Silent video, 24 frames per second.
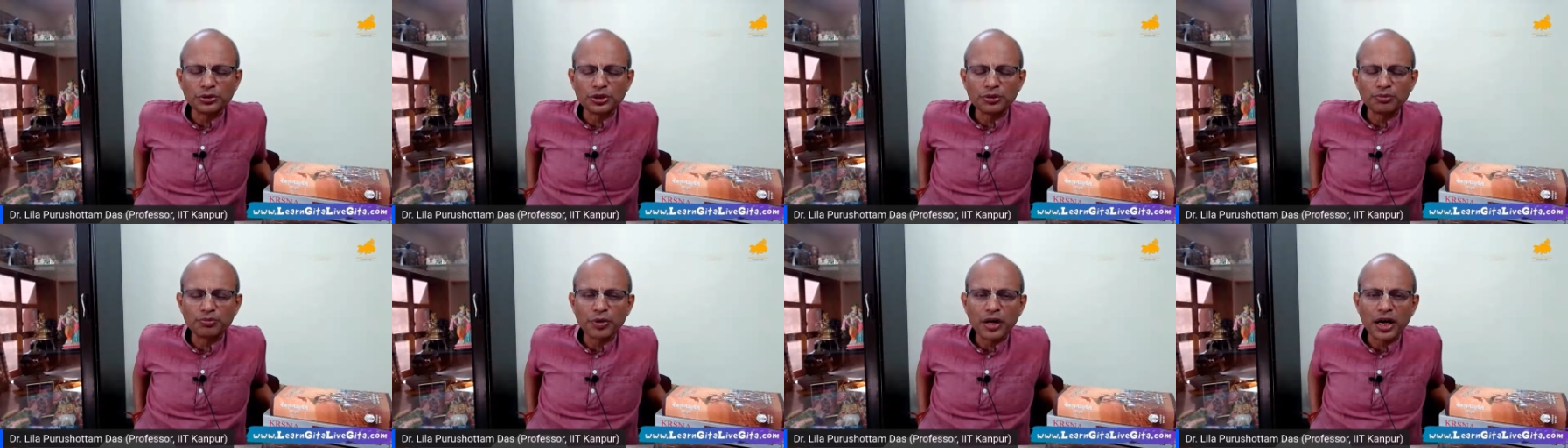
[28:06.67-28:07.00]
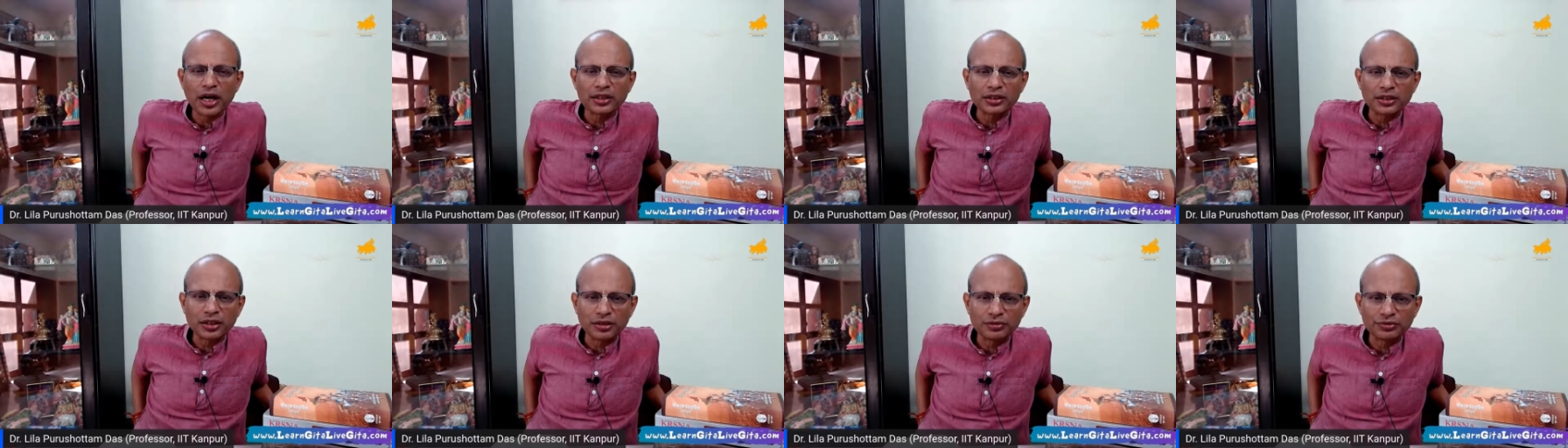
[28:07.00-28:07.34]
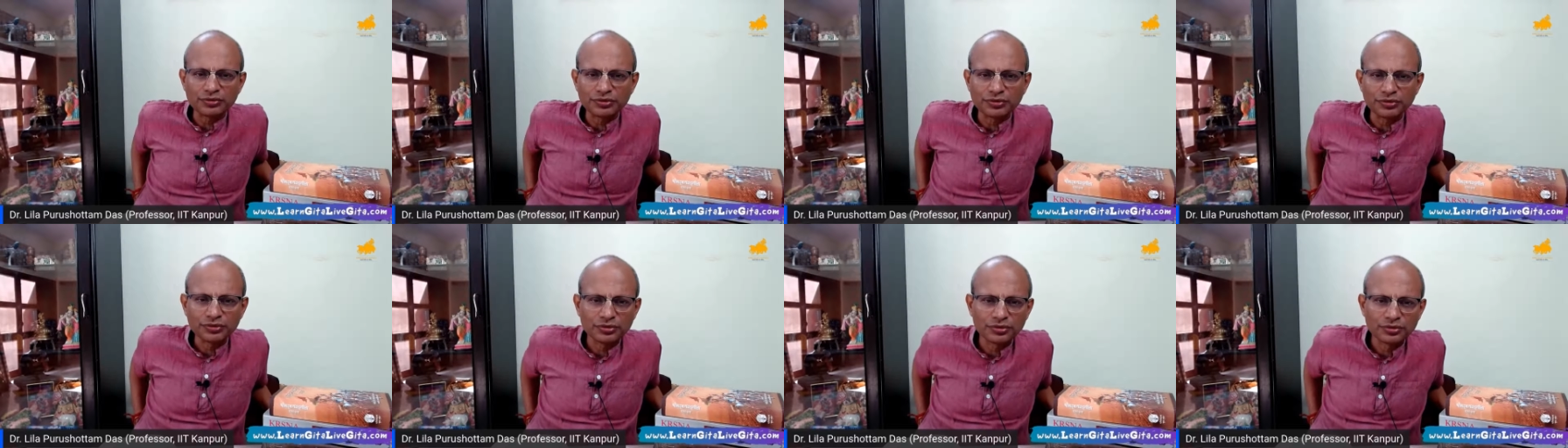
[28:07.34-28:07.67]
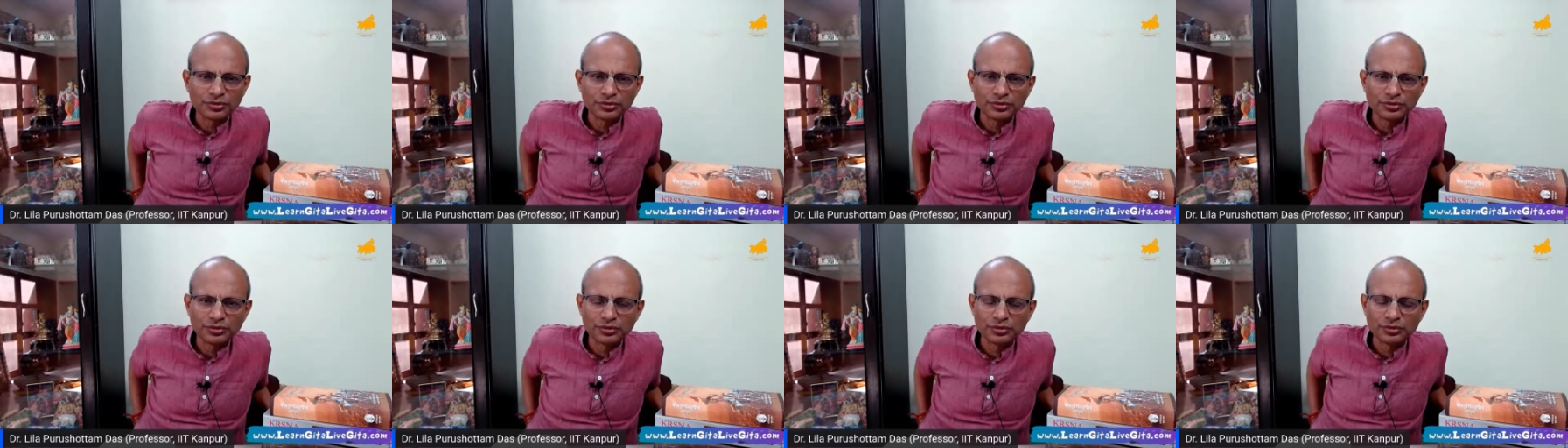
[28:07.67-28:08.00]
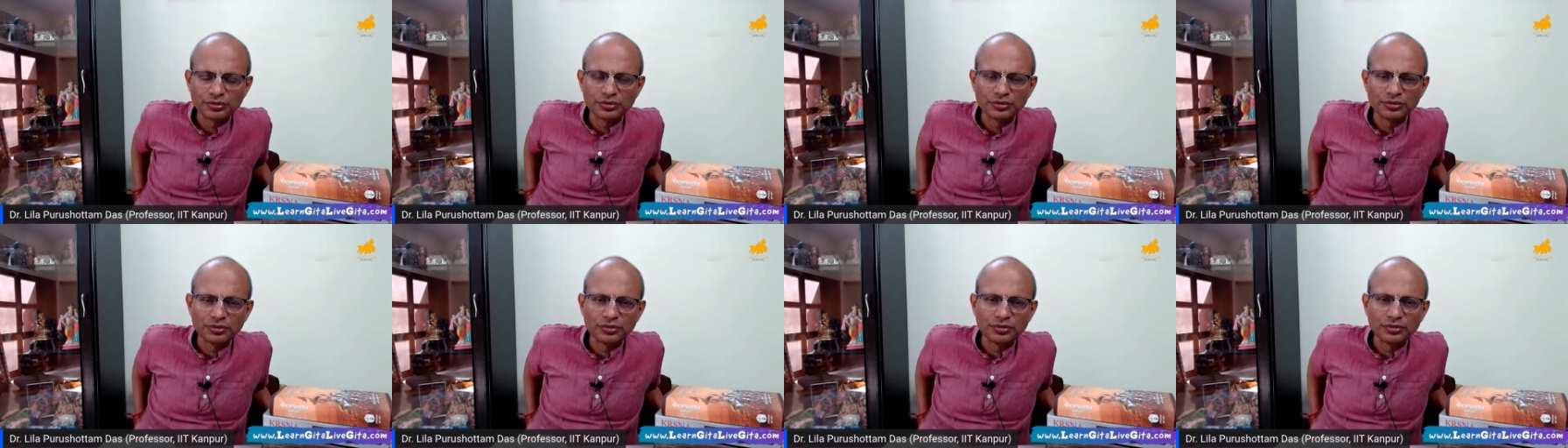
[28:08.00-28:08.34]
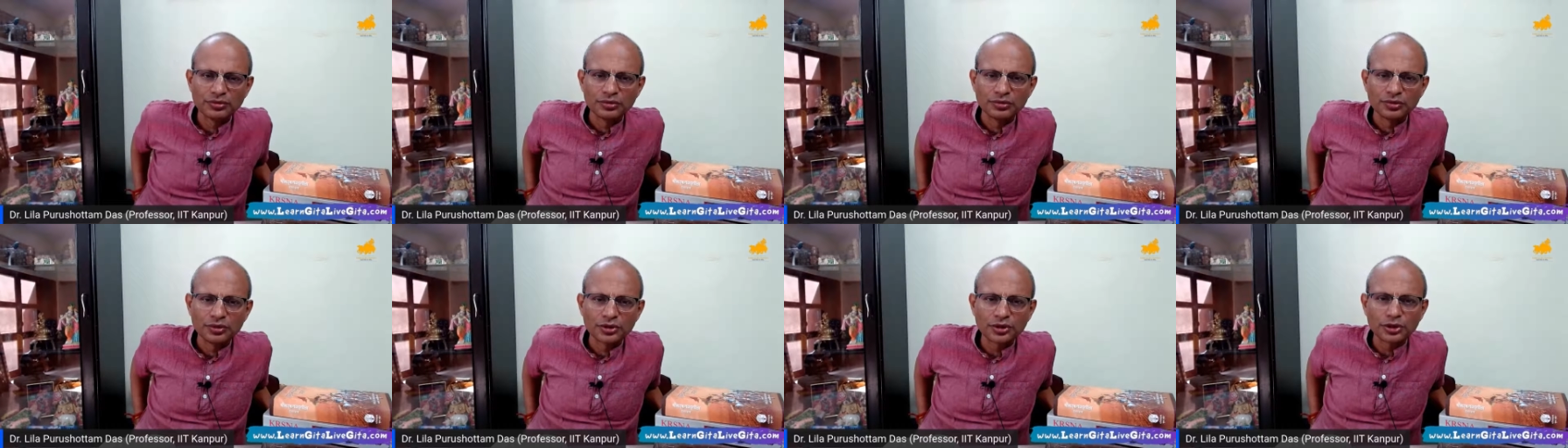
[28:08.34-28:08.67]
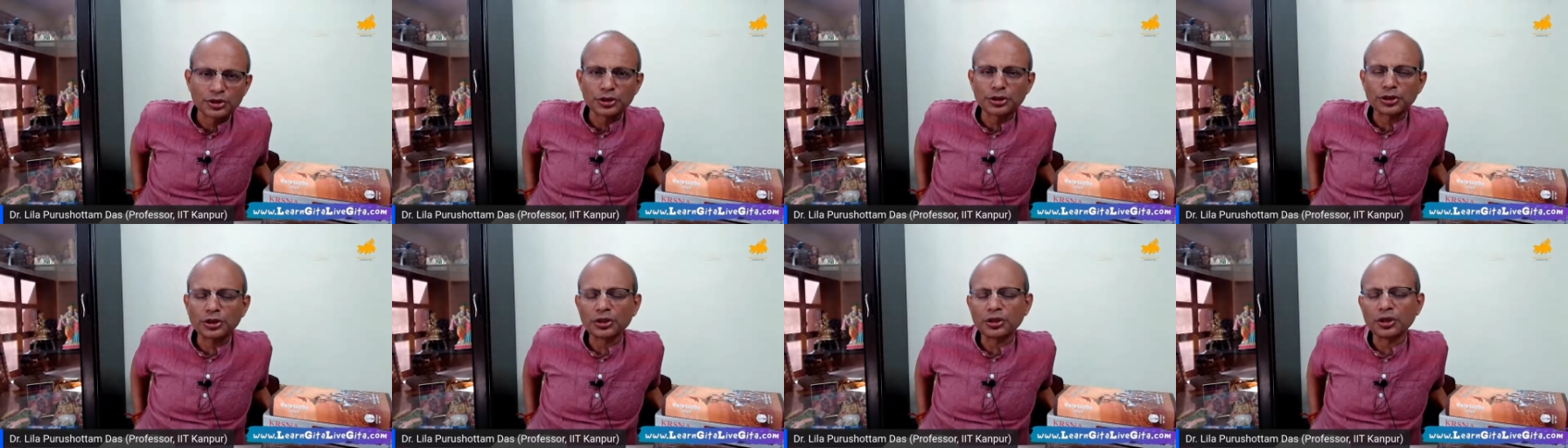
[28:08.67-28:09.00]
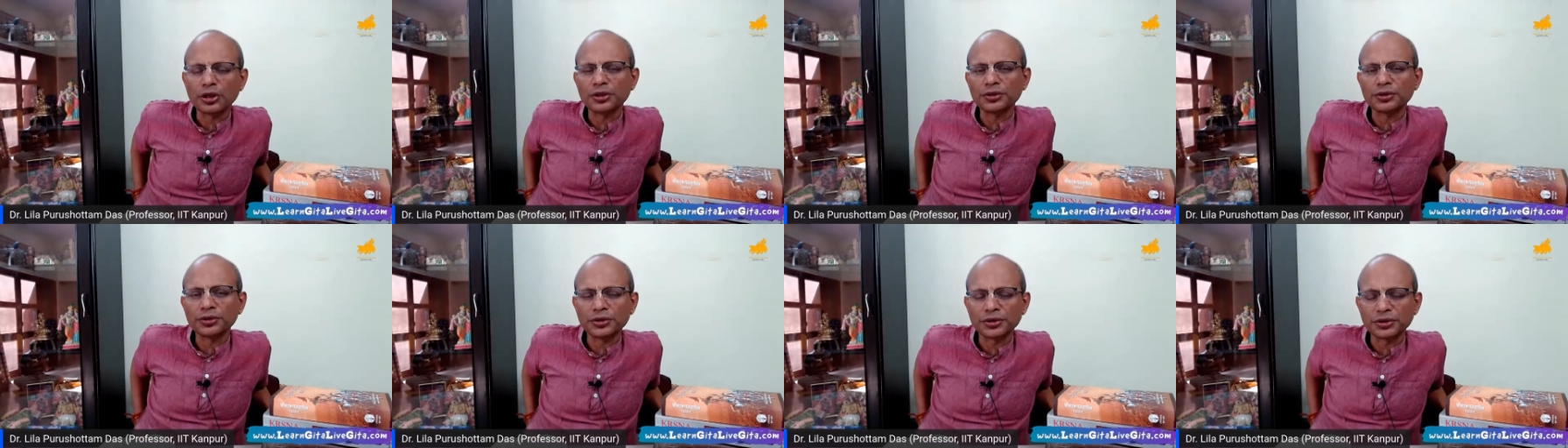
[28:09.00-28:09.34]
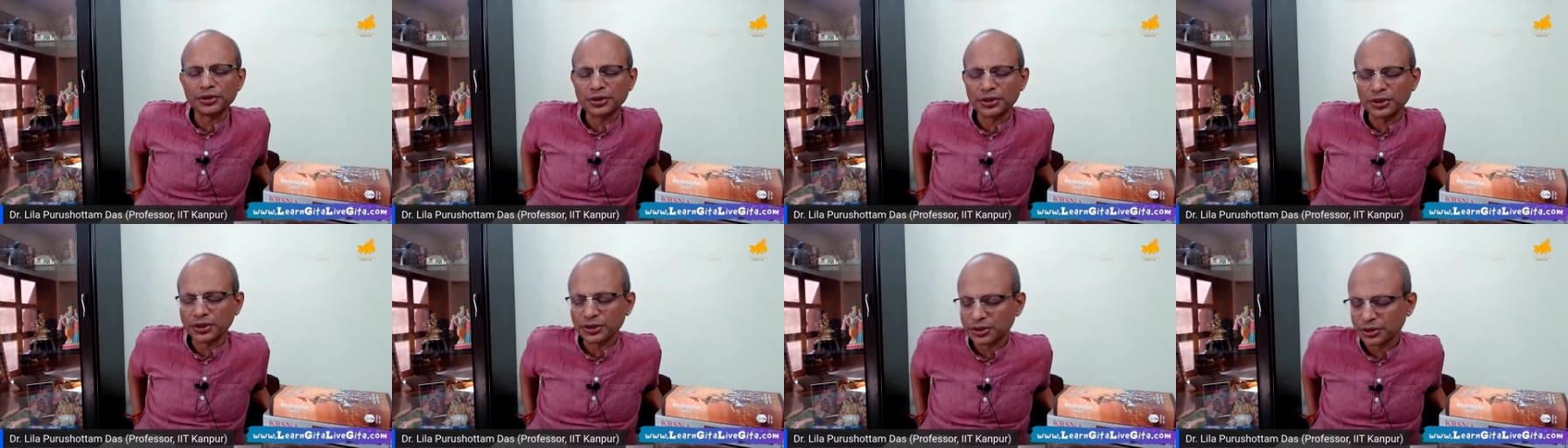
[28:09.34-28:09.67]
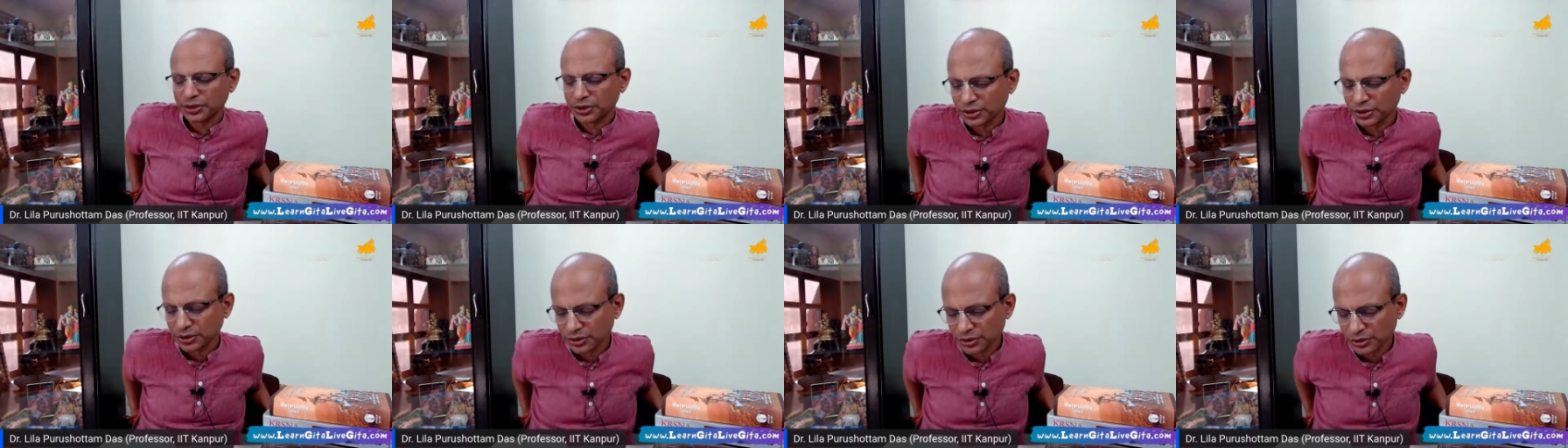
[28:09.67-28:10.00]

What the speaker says: the path of Krishna consciousness.